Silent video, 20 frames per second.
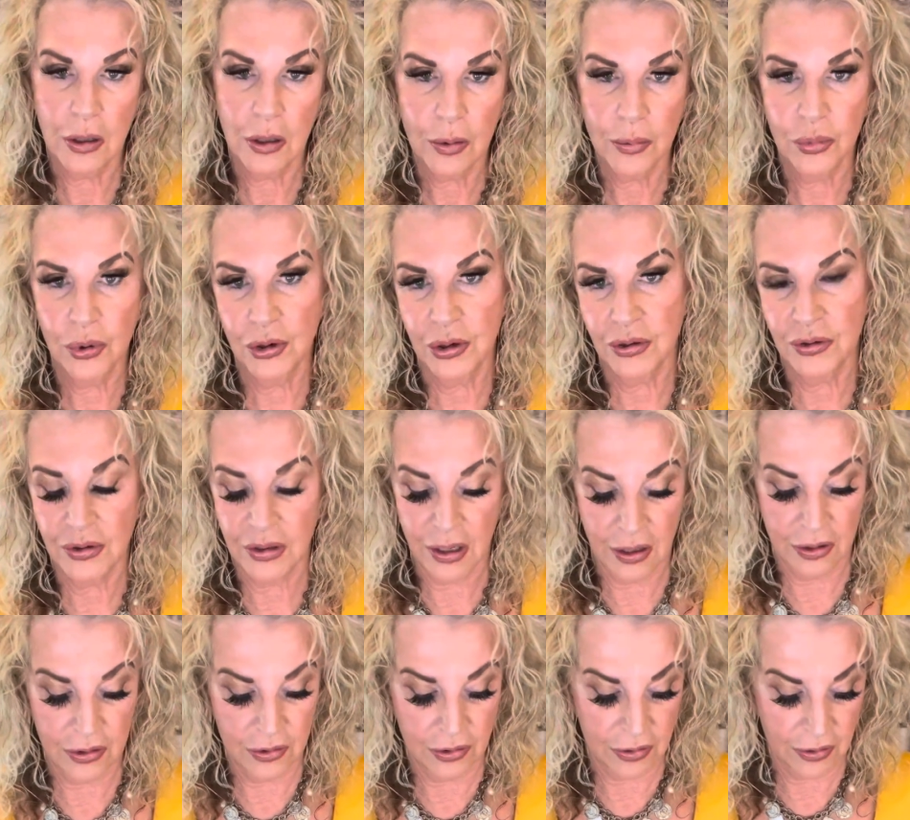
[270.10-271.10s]
put it
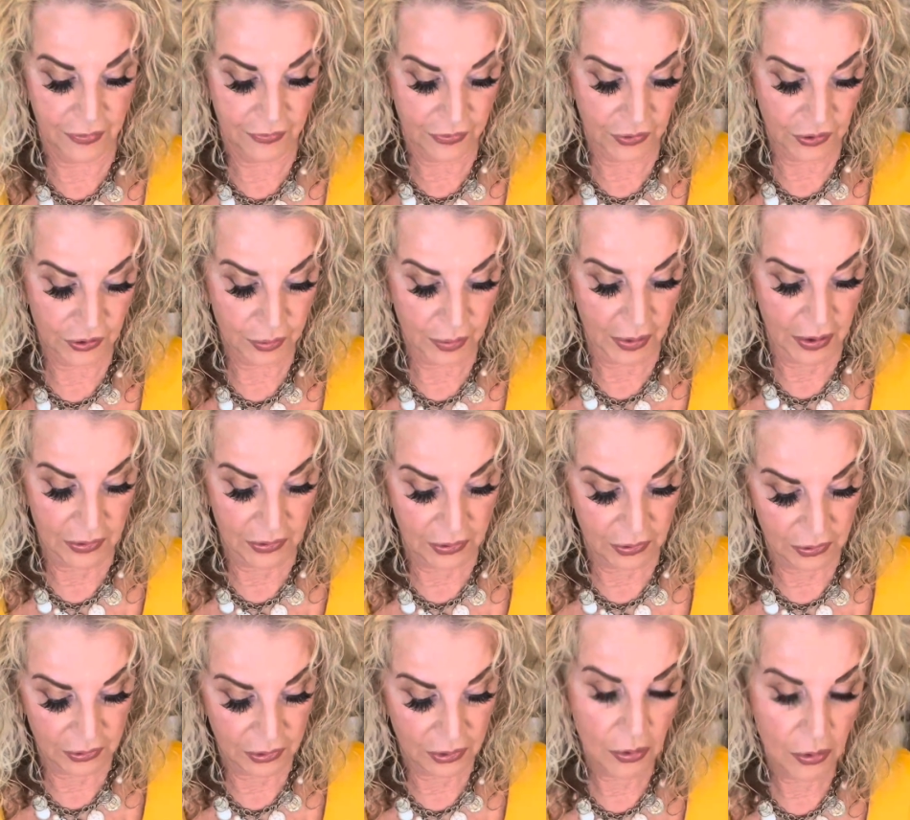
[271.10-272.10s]
together in the first place.
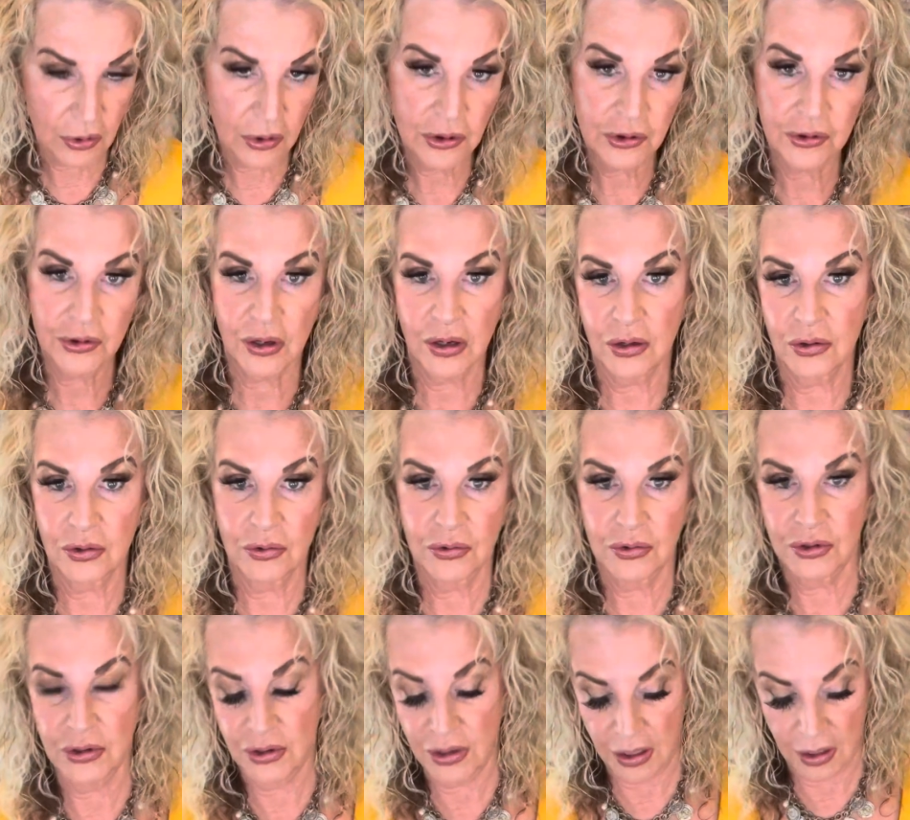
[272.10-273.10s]
So we're just going to do
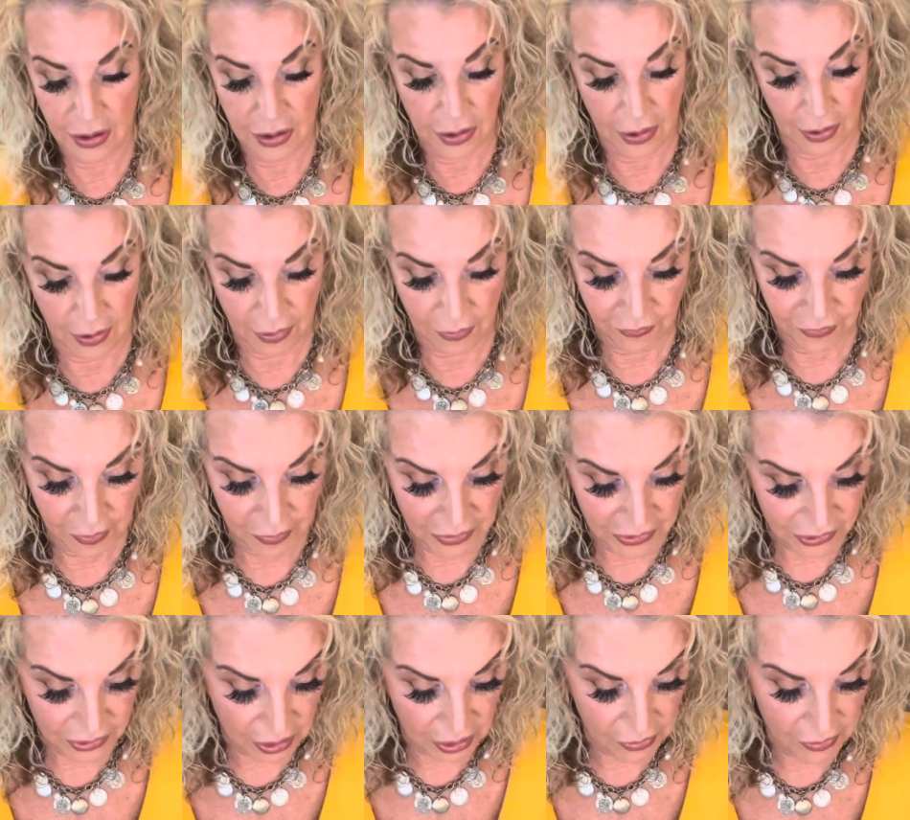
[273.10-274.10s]
today here from
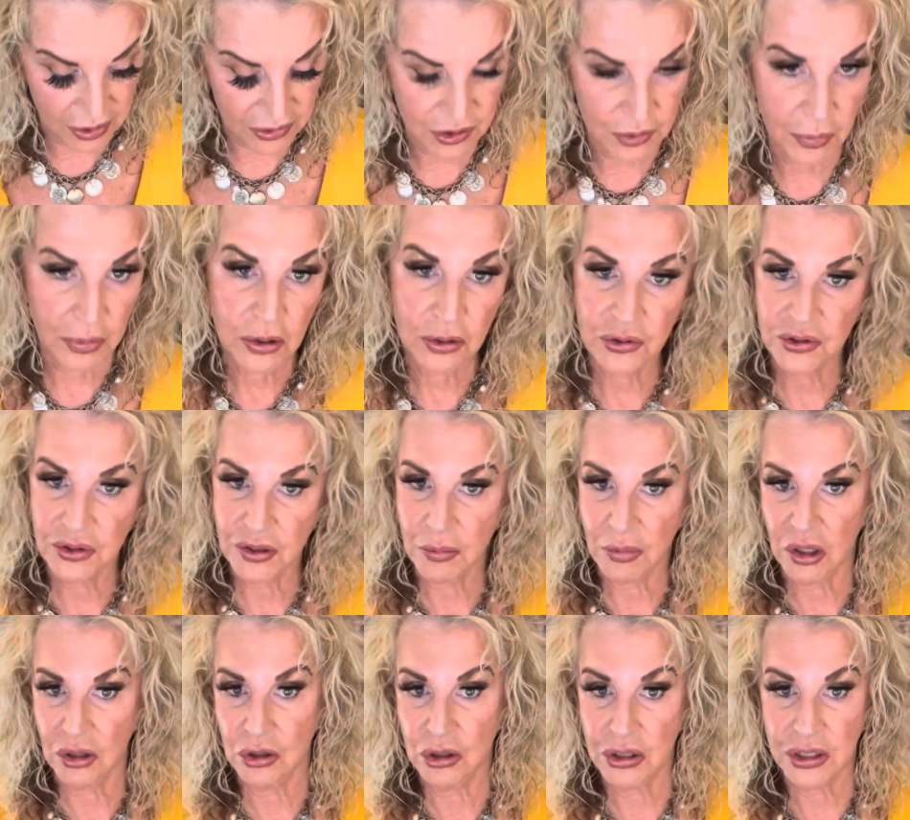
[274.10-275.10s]
this little recipe. You'll see
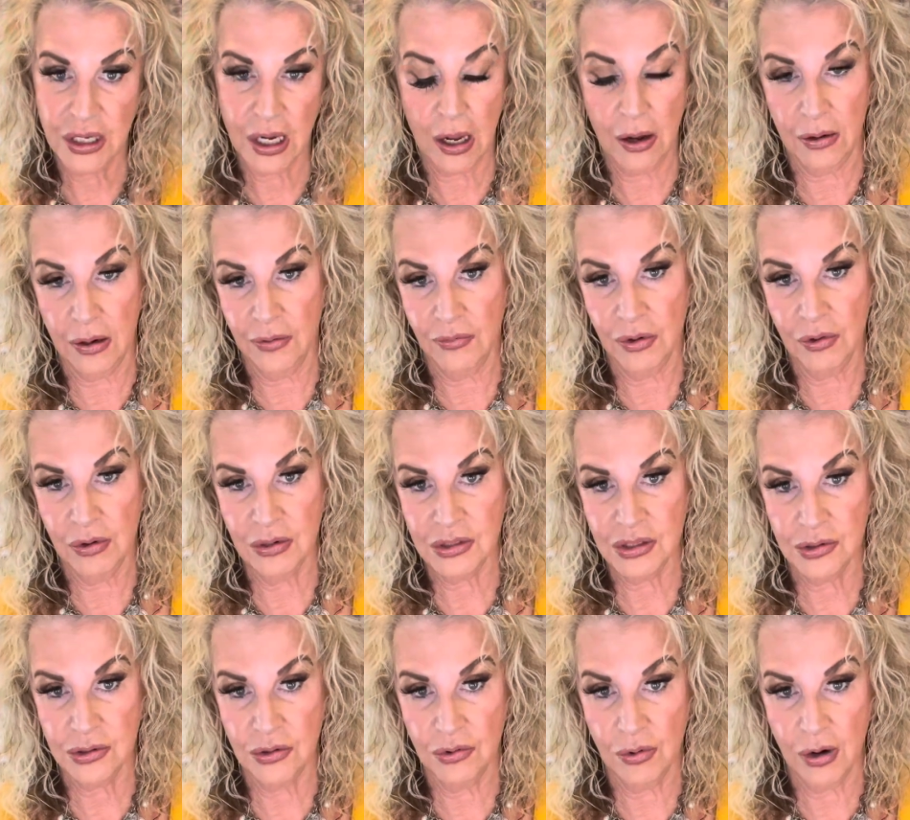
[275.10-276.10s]
me look down every once
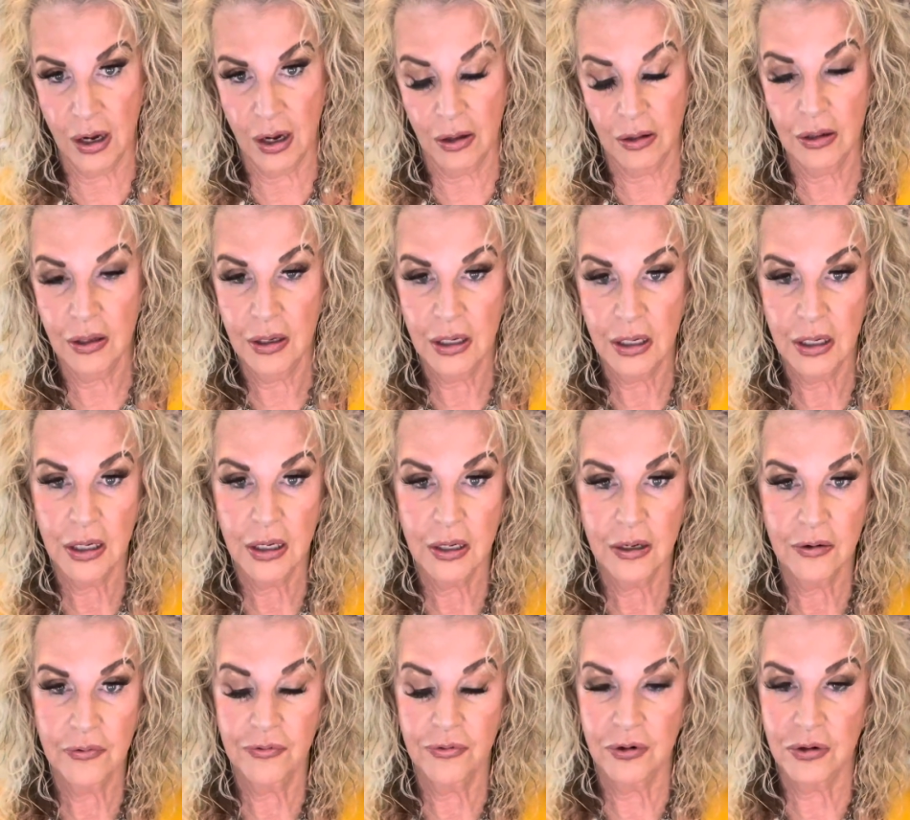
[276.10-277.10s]
in a while
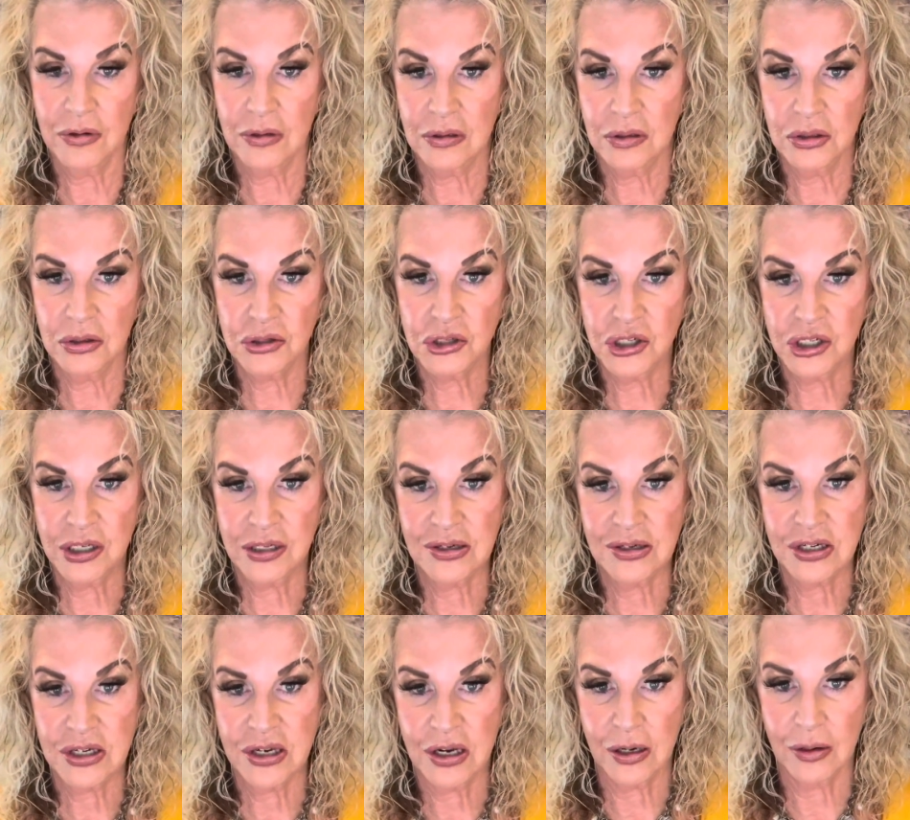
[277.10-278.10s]
for the little cheat
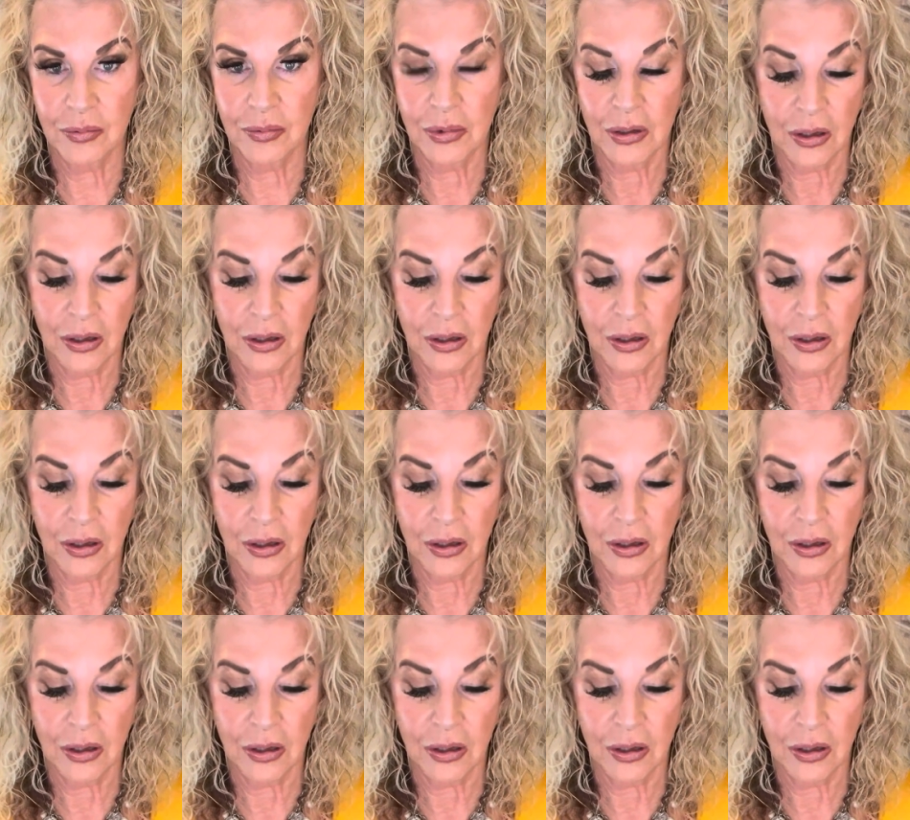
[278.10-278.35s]
sheet.